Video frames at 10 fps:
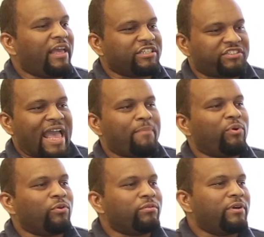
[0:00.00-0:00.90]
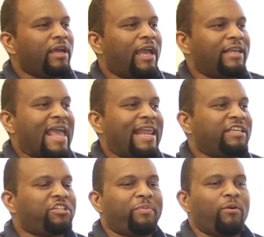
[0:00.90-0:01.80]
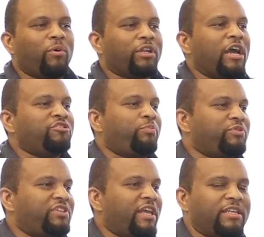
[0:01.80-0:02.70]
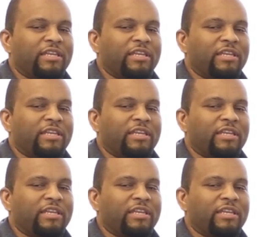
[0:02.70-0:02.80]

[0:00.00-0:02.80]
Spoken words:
is taboo. And that it should be 100%